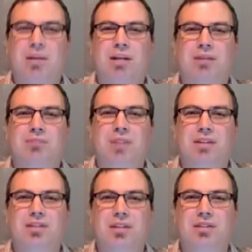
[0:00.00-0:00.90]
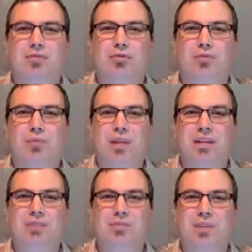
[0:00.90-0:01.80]
been a blessing for me
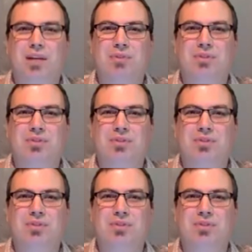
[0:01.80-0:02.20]
to be able